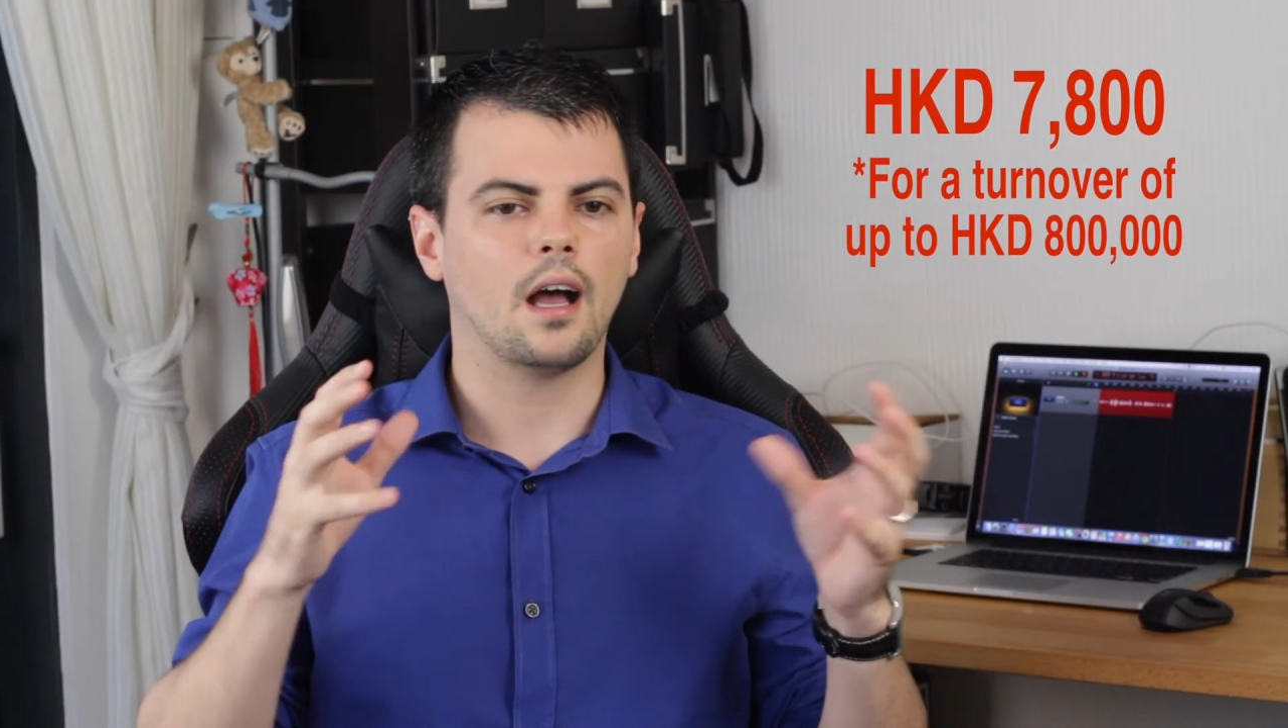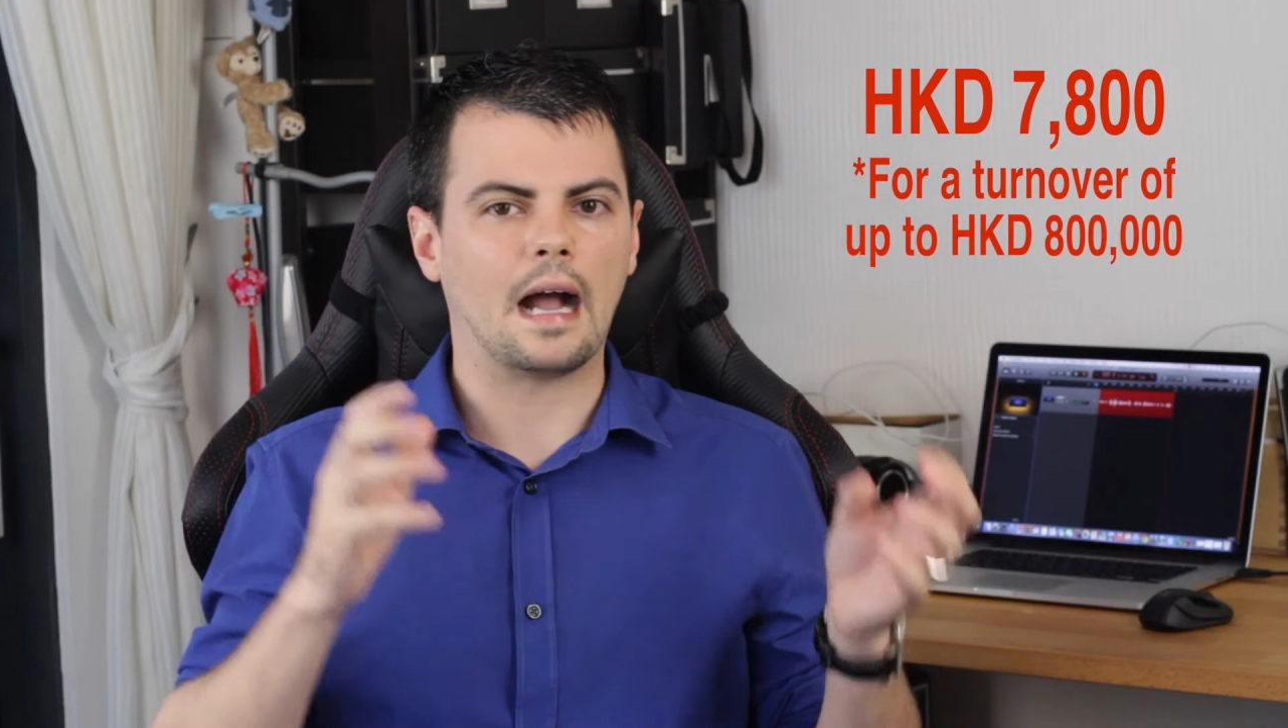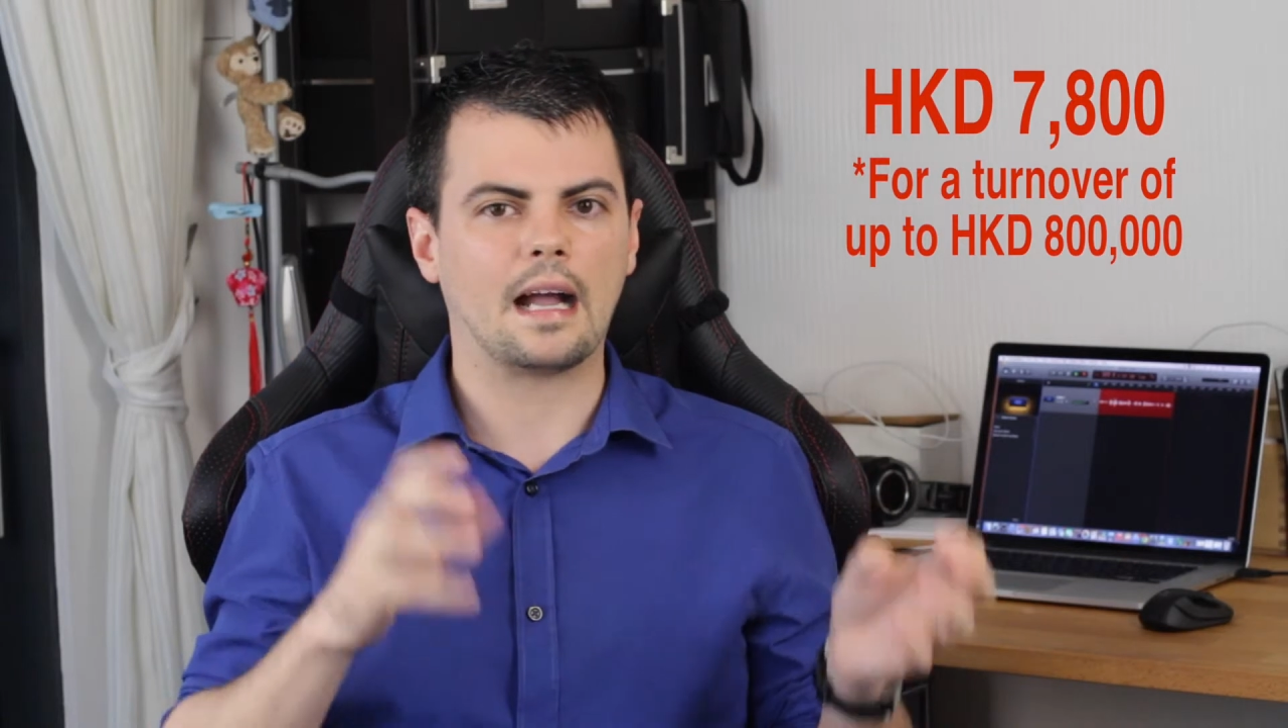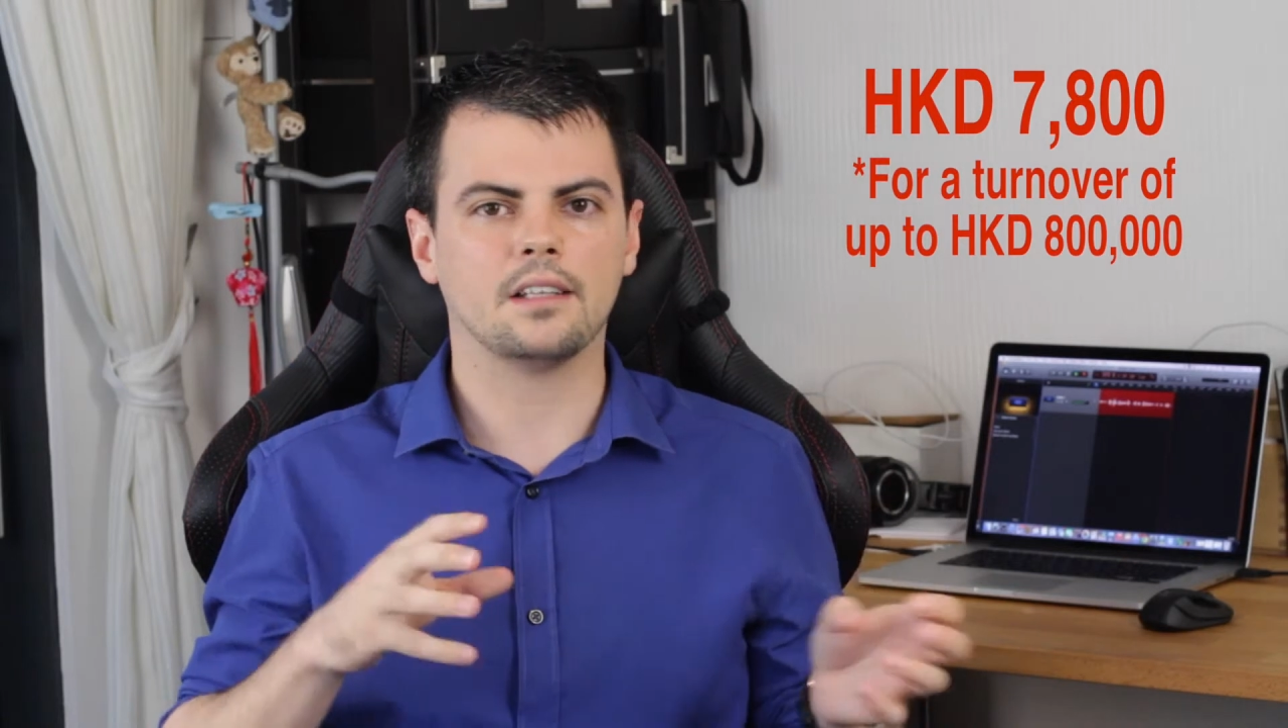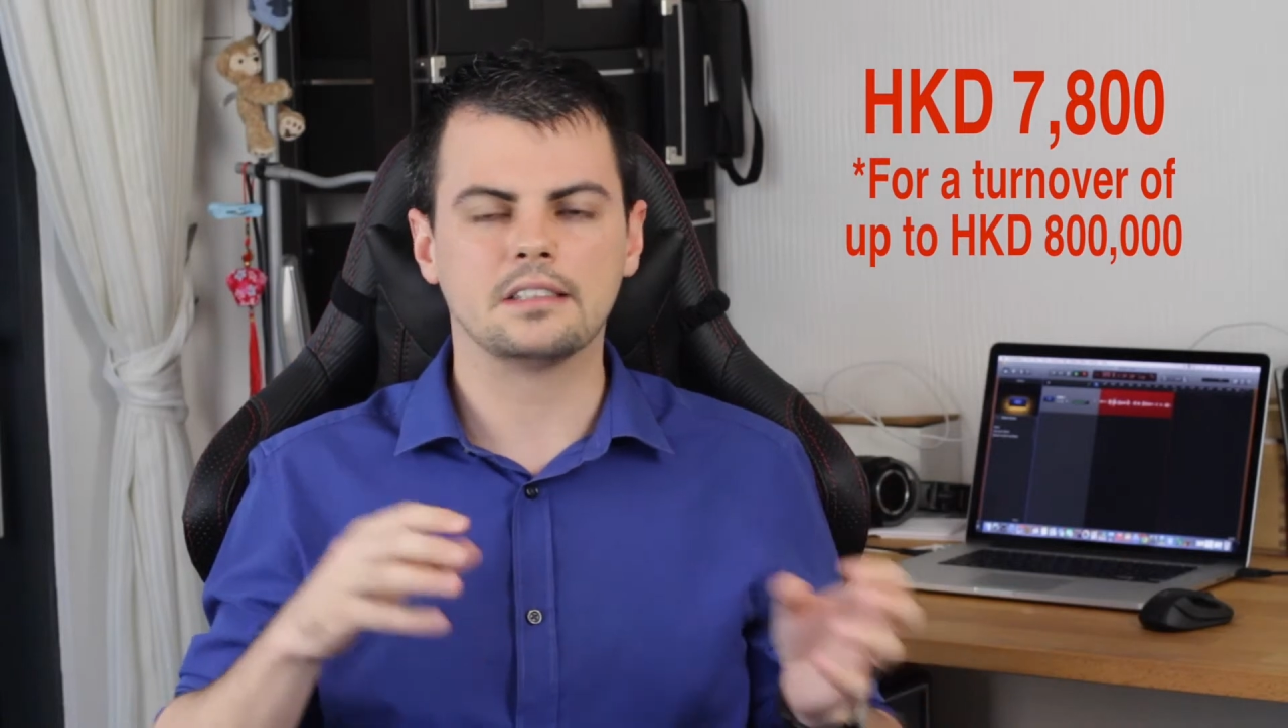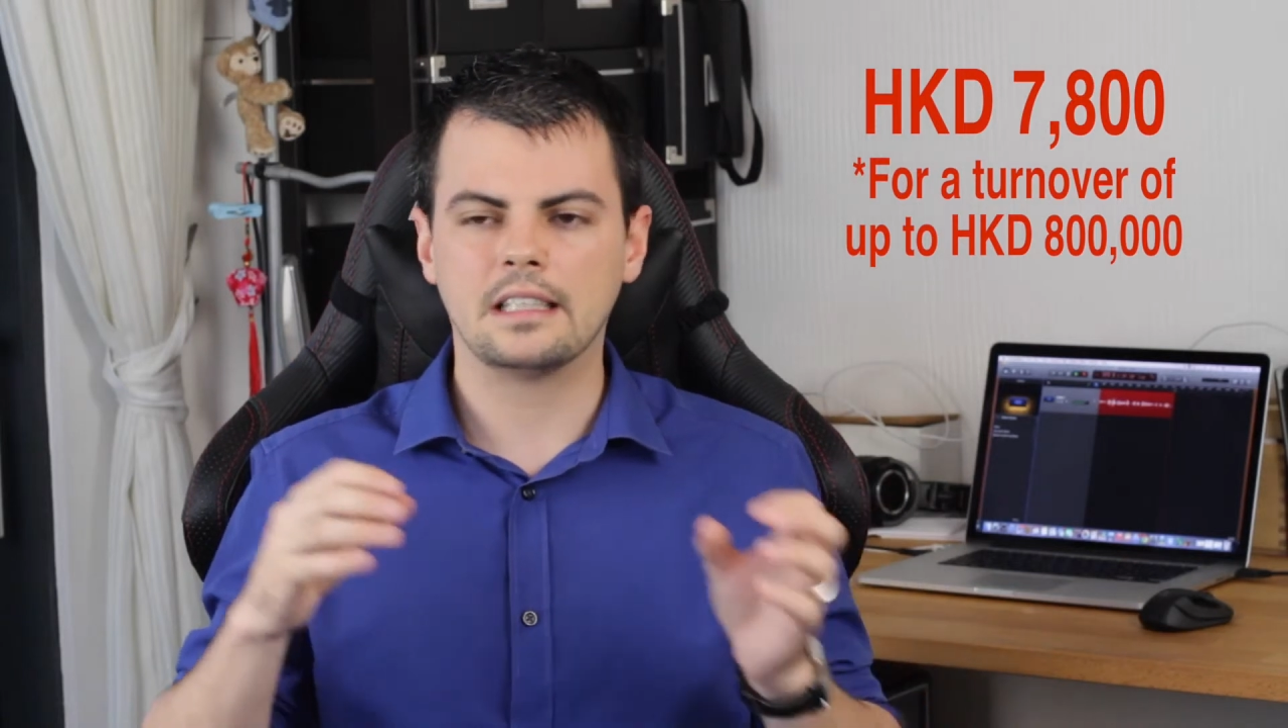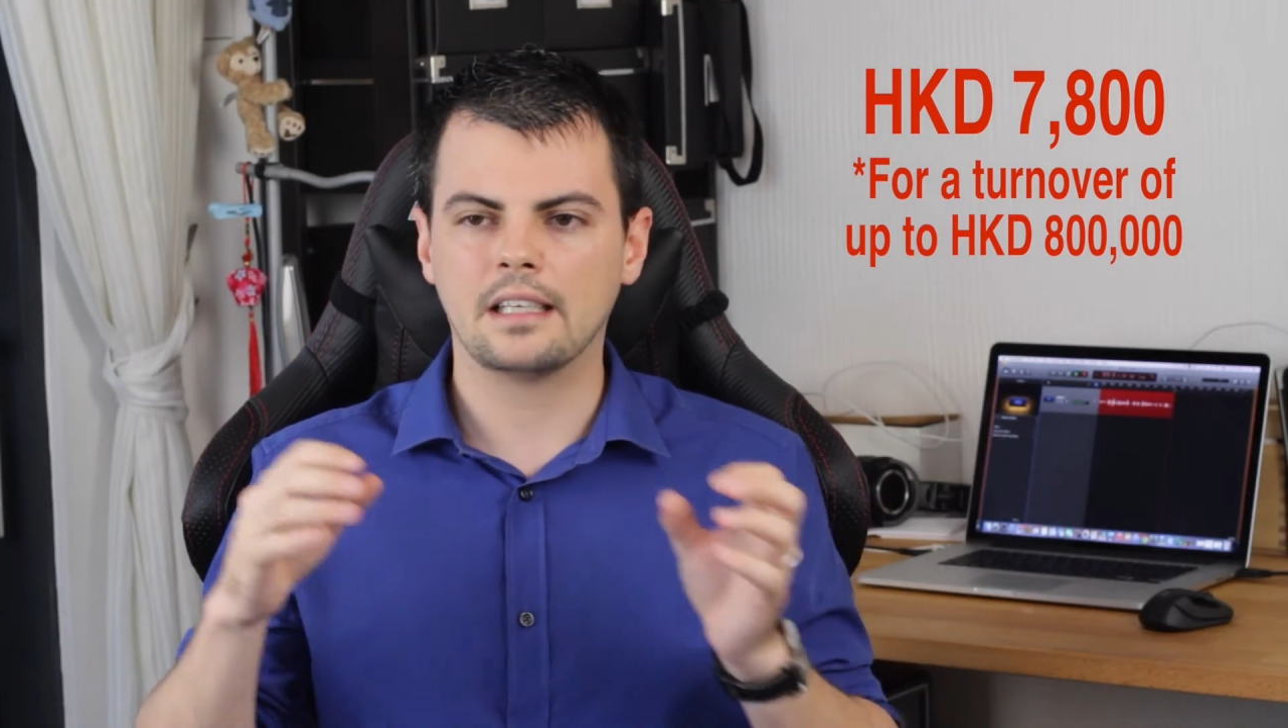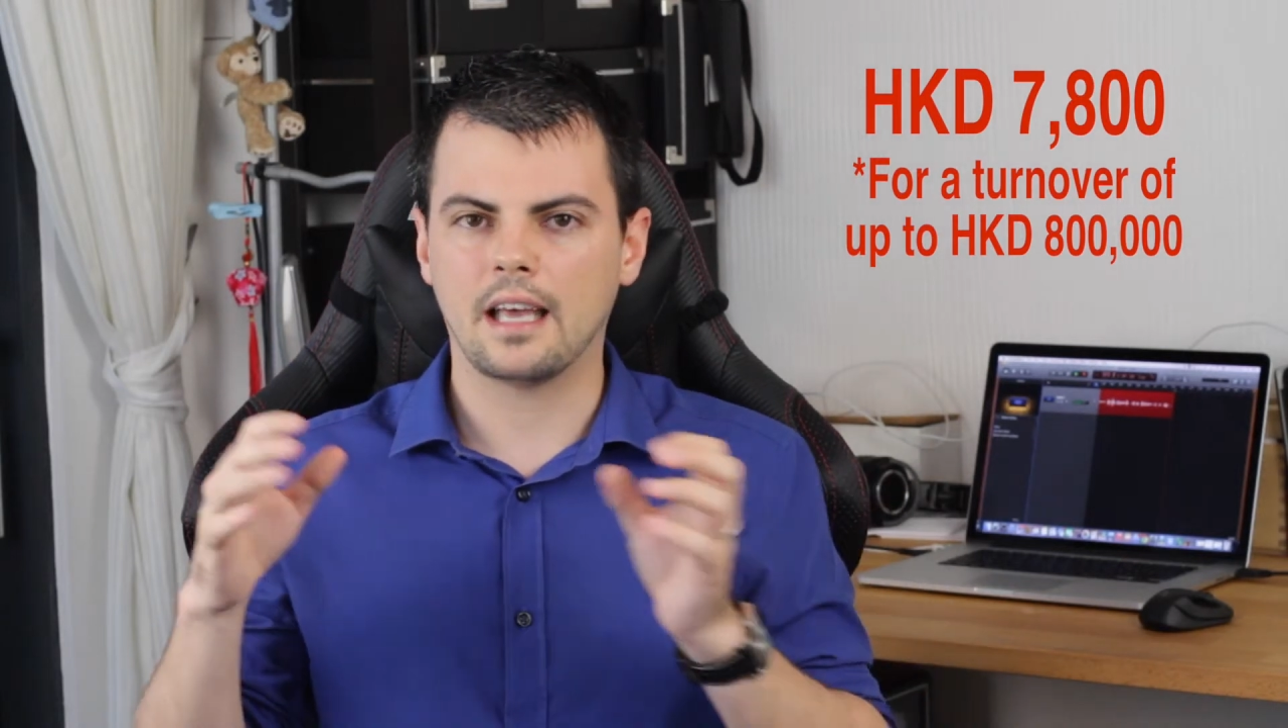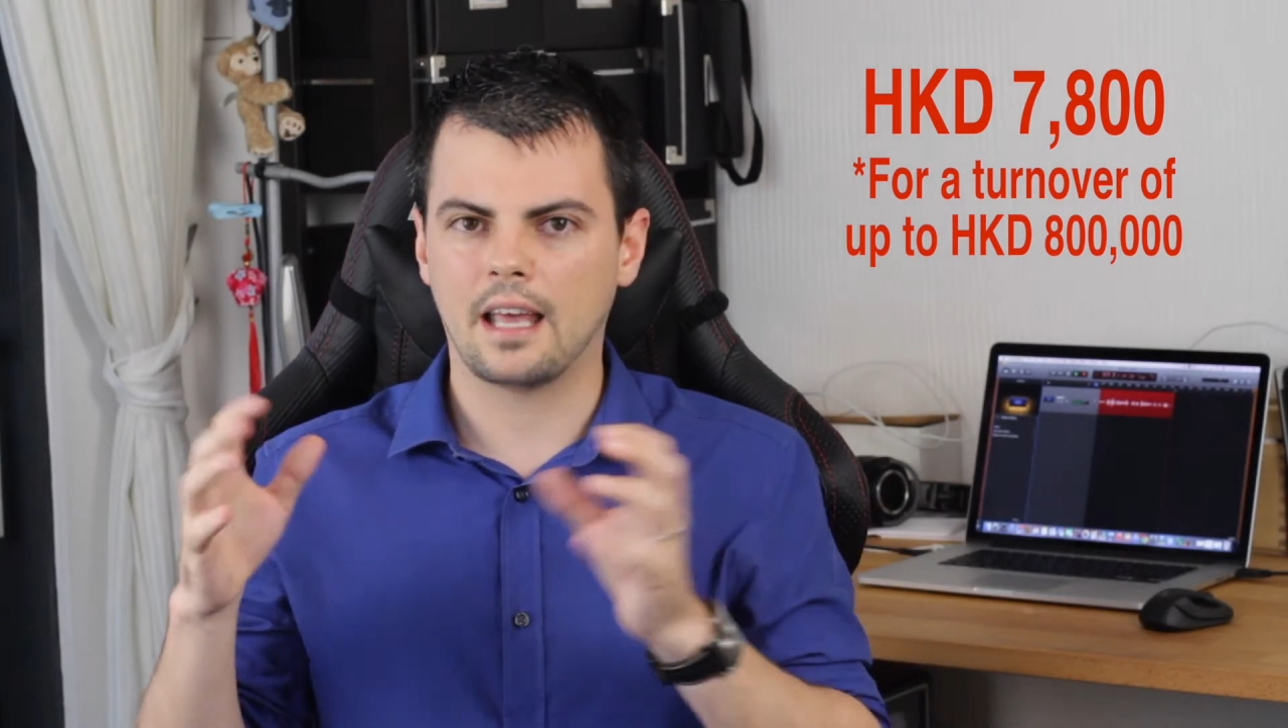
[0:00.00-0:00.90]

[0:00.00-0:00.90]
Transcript: accounting